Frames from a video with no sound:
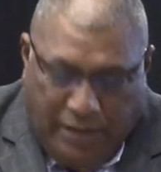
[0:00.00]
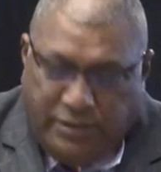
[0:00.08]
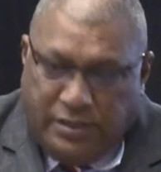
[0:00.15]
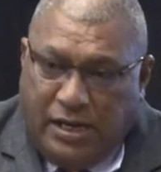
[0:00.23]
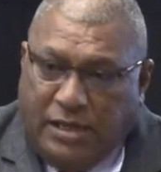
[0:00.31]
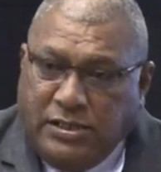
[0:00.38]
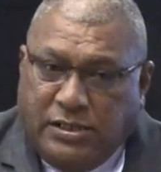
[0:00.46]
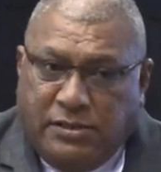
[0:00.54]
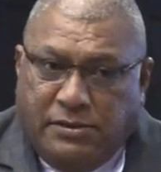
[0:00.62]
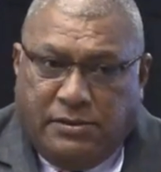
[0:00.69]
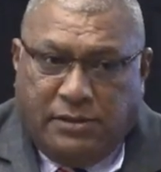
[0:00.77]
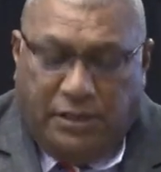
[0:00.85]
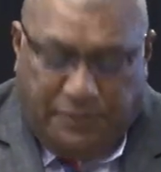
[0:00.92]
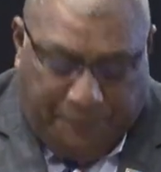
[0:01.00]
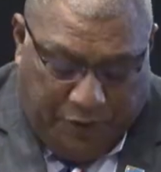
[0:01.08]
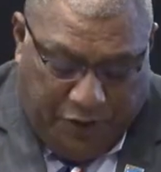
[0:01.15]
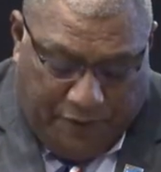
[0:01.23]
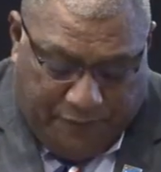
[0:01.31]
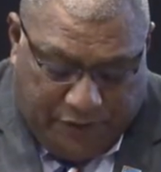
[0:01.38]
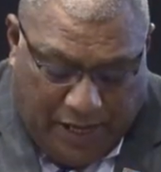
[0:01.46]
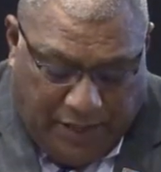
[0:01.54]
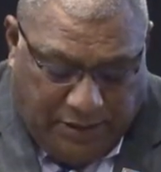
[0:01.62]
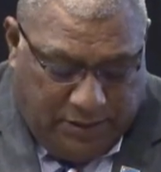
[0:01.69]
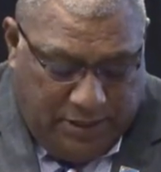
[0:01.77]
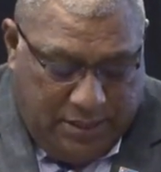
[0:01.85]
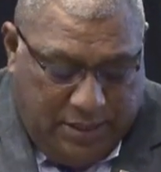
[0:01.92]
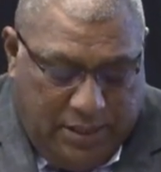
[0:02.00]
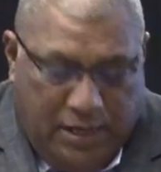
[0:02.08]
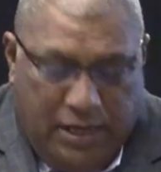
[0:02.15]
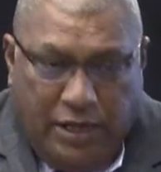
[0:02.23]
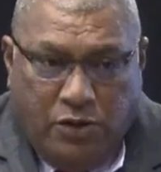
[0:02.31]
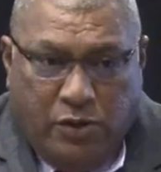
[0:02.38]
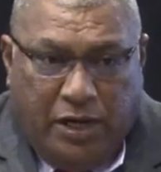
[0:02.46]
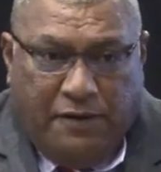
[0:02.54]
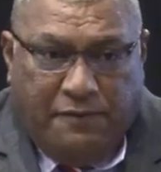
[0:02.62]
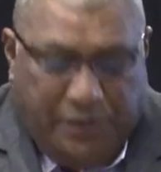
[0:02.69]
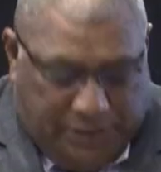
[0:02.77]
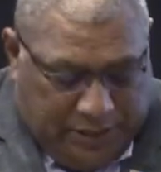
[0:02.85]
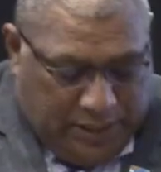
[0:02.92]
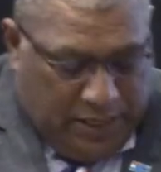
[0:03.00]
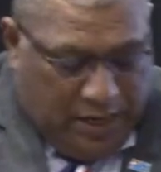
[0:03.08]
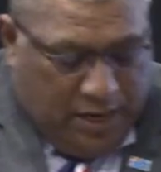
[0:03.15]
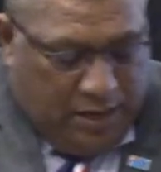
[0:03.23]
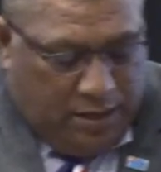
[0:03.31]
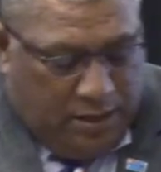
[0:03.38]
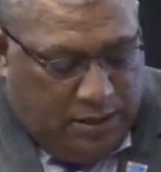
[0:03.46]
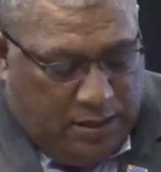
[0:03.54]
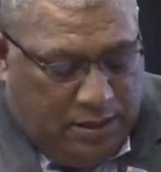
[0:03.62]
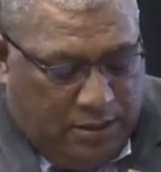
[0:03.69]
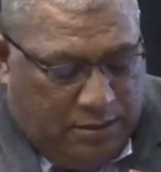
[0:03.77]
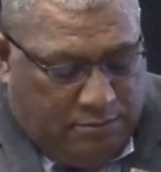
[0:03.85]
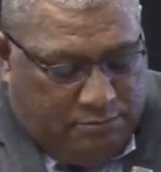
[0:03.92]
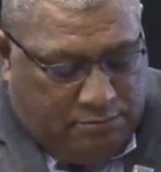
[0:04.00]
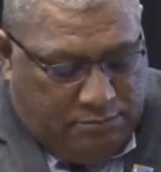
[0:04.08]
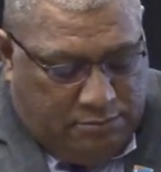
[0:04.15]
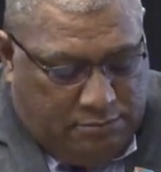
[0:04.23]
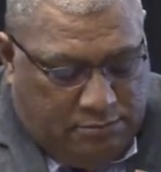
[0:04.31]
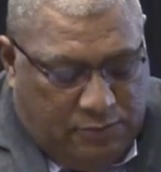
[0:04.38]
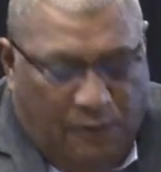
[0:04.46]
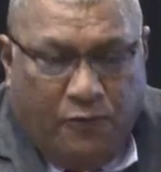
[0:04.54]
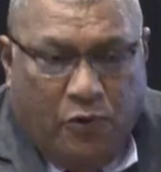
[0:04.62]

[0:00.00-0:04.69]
card charge is free of charge, and you can visit a